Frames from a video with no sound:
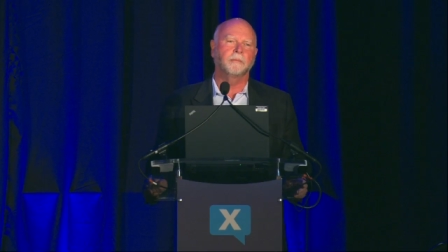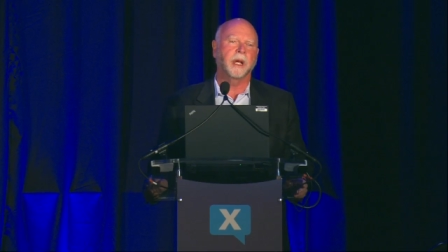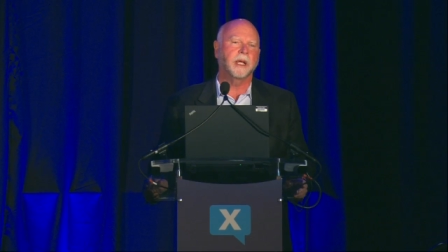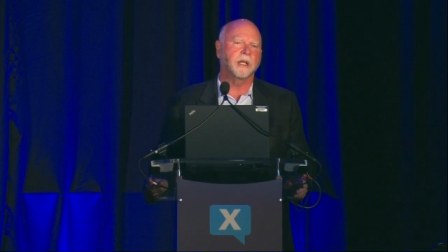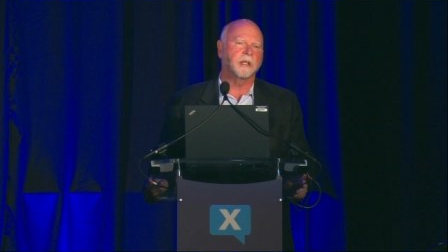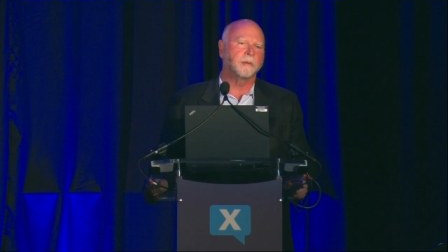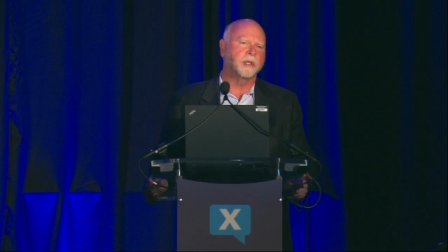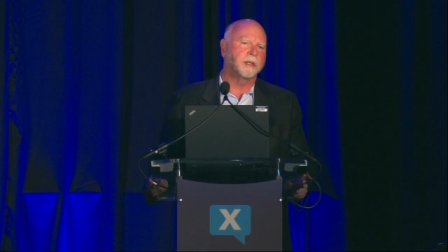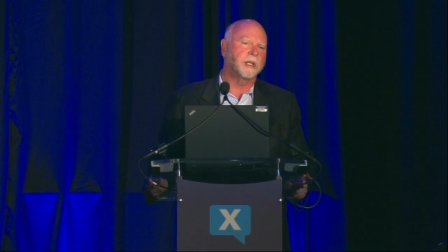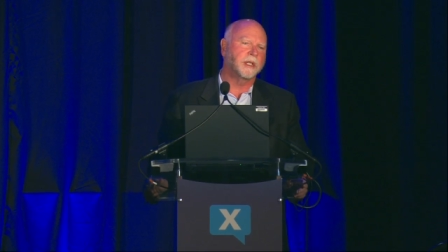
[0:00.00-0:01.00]
mechanisms
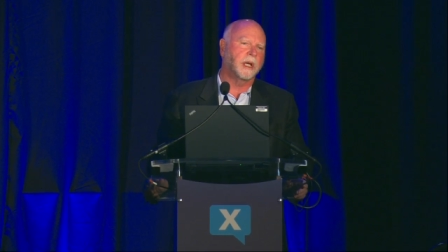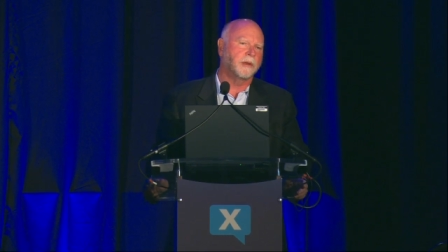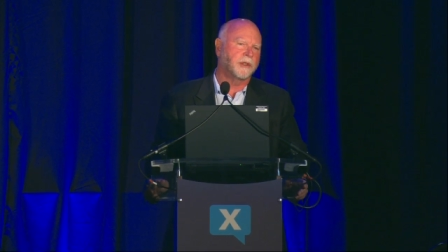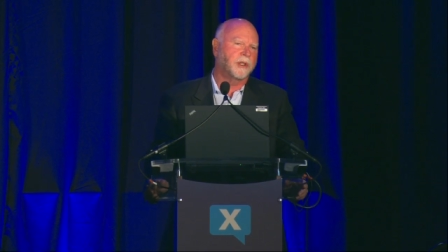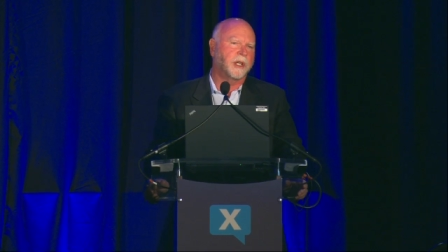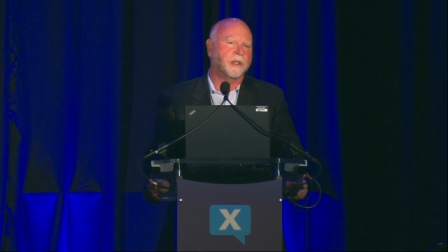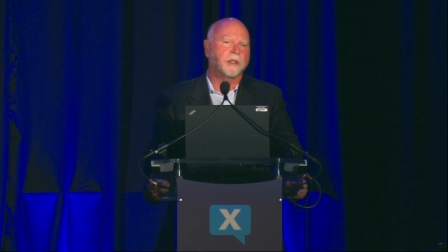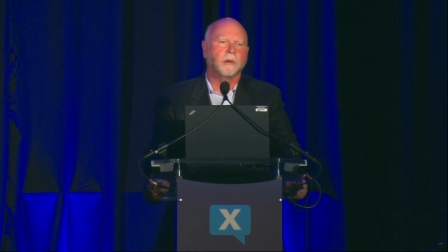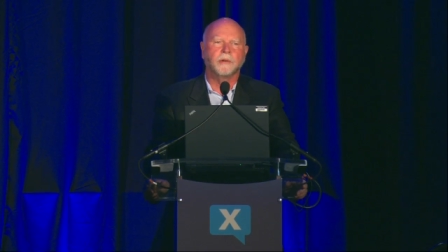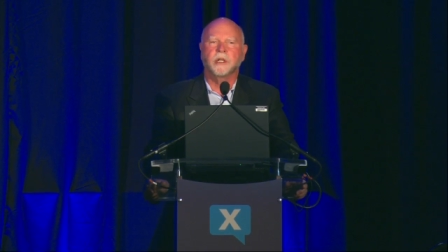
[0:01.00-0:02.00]
in the cell stitch
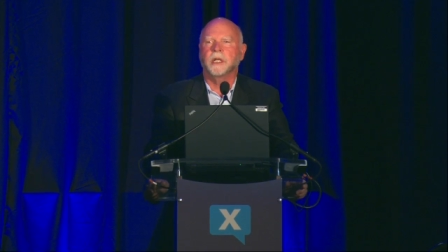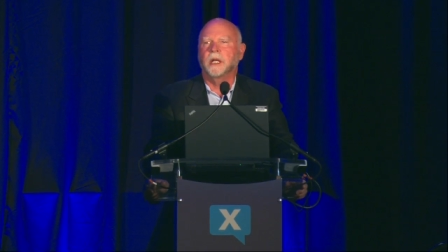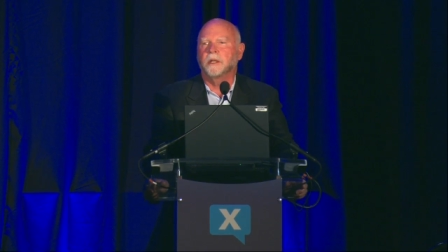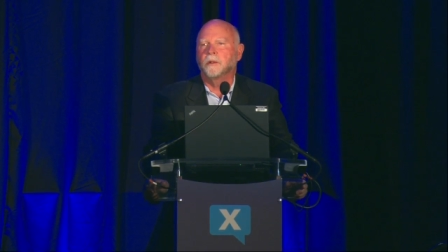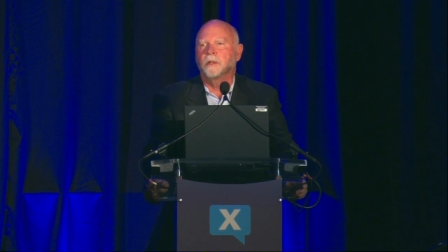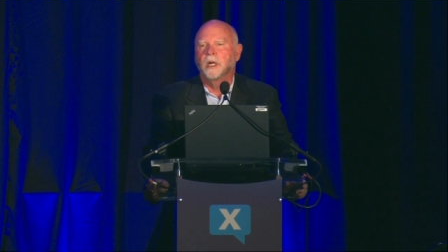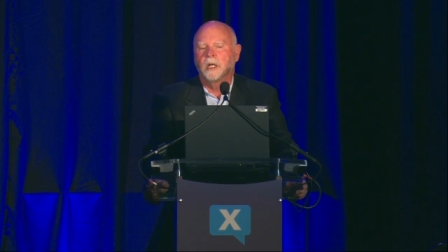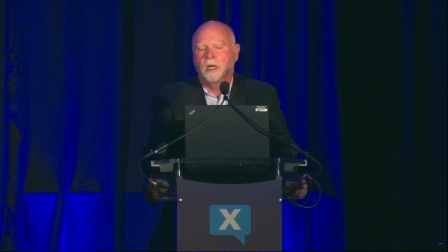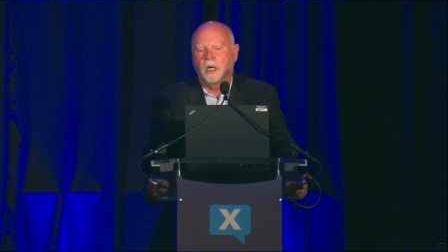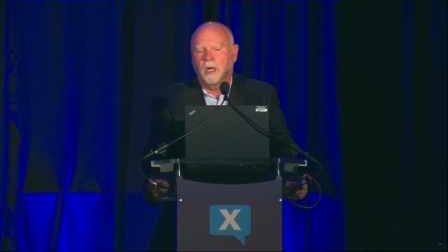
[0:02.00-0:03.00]
those together
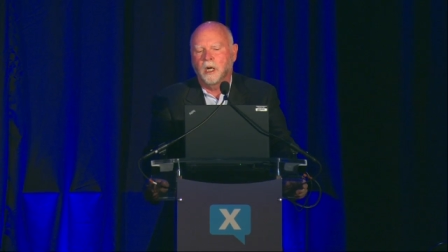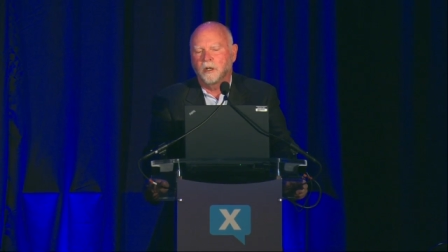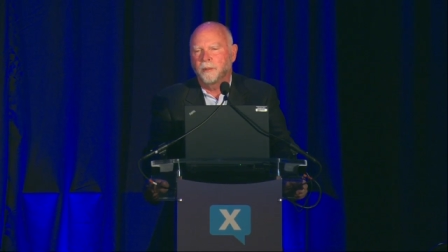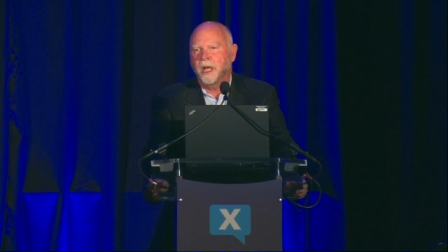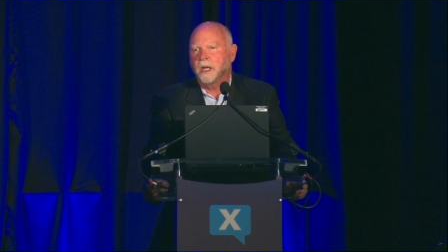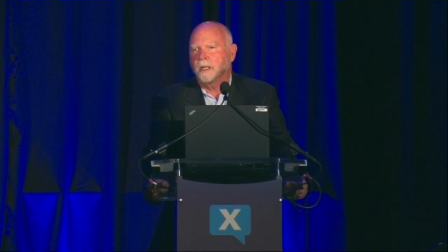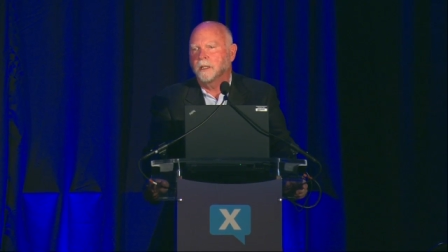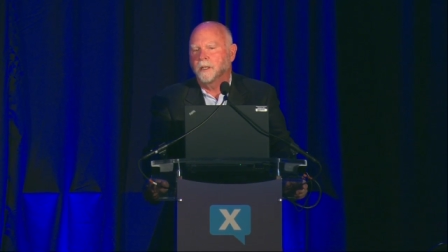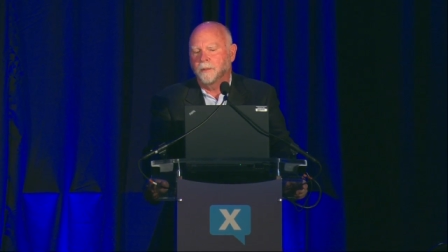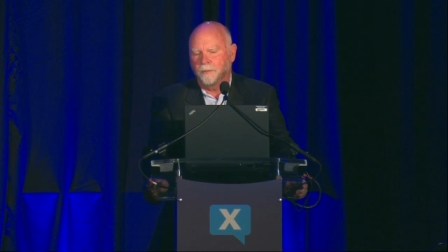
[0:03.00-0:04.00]
uh,
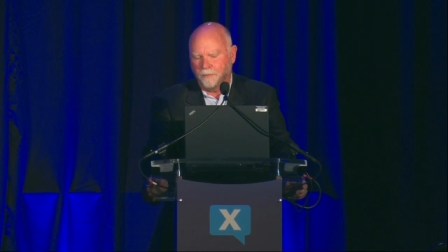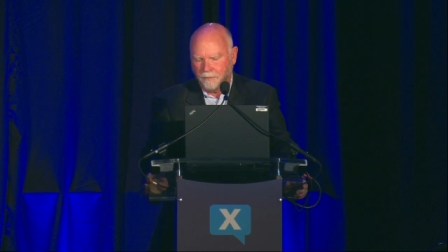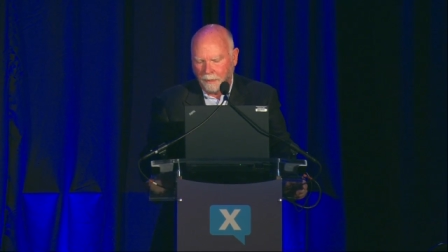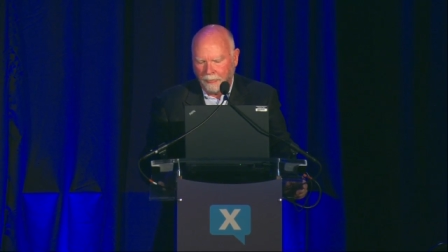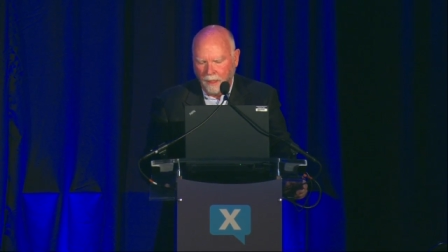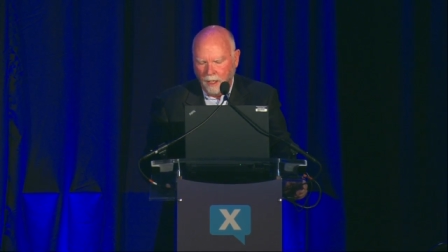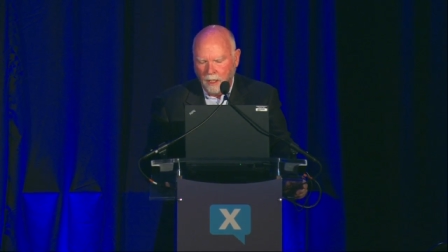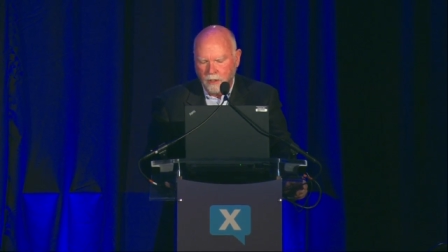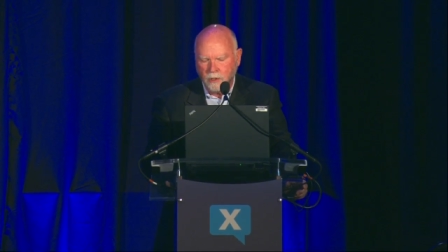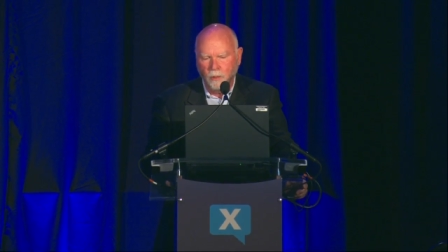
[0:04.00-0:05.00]
automatically.
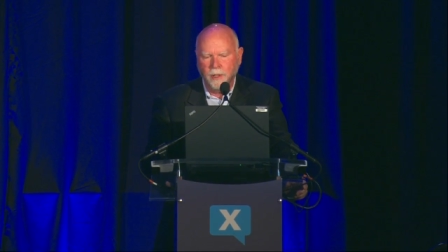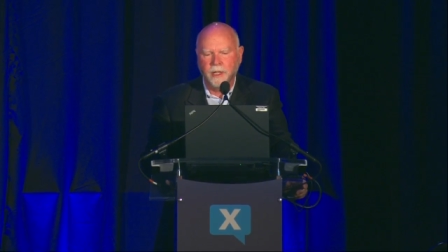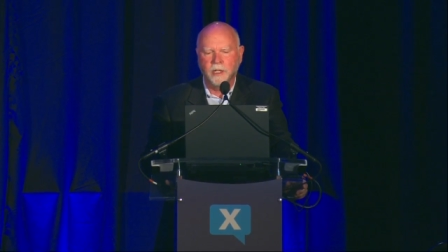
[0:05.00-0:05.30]
So with